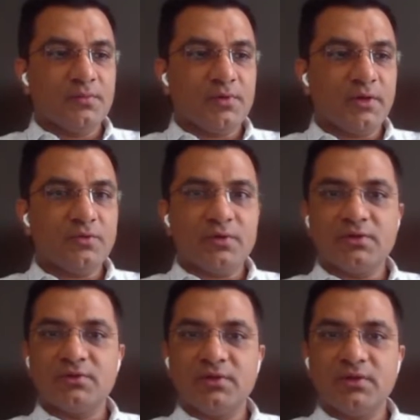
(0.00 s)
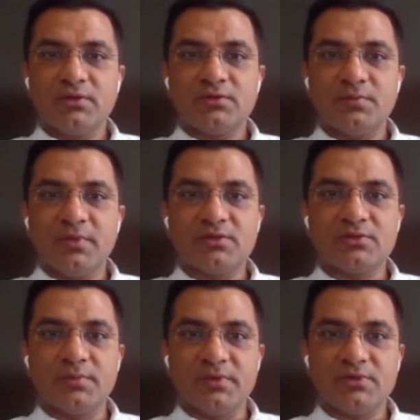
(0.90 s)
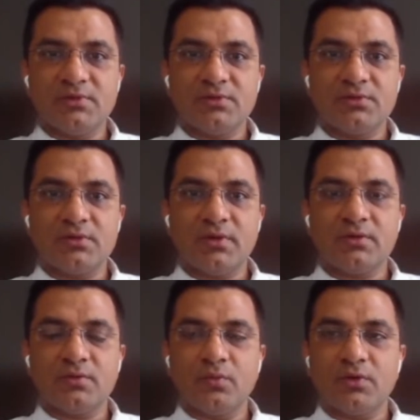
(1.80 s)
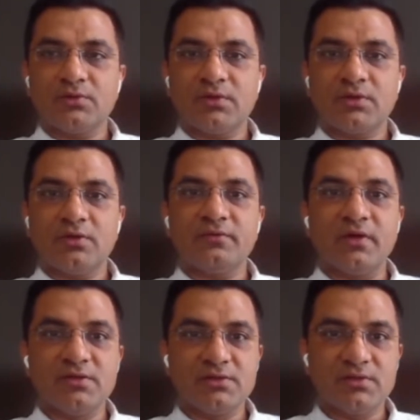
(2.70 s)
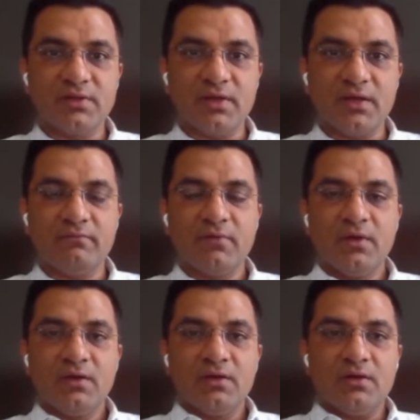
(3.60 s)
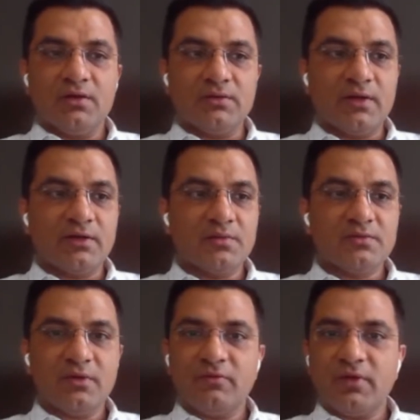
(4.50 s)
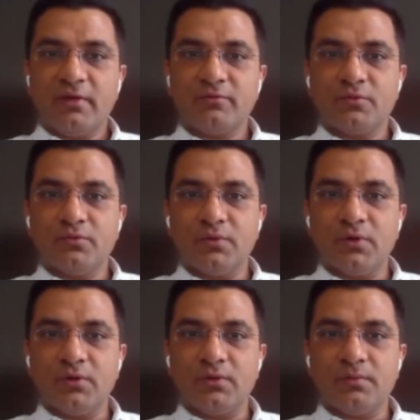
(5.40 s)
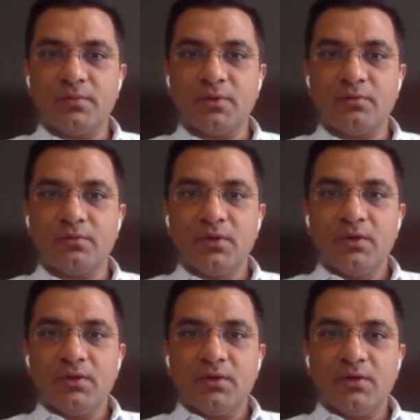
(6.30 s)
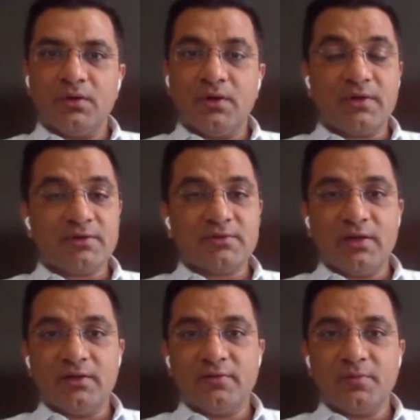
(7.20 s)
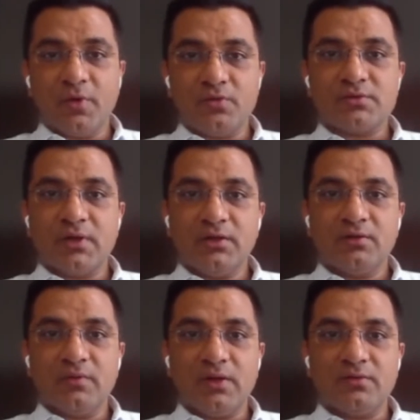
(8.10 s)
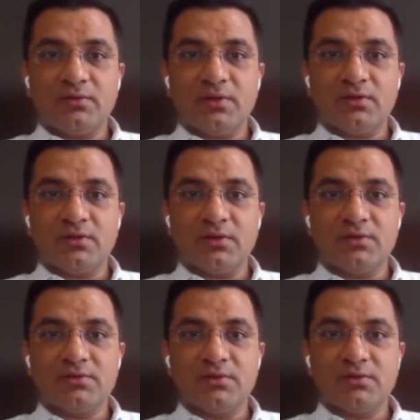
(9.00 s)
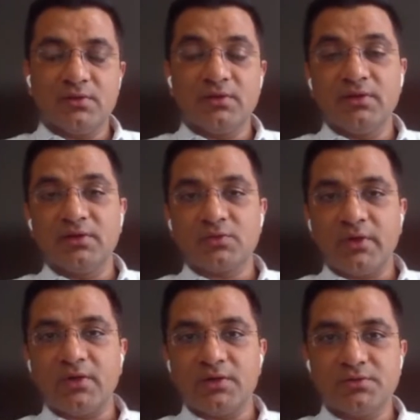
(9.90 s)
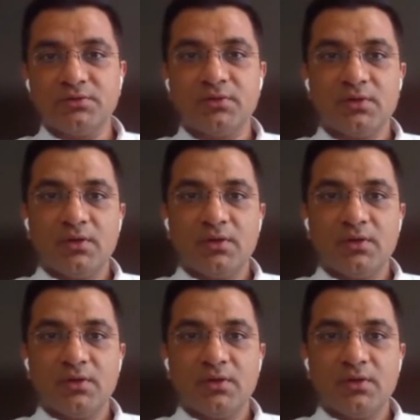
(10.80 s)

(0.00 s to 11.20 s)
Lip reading: try to address the needs based on the business, right? What is that kind of urgency they have? There are times where we have to, attract talent from outside, where the need is quite urgent.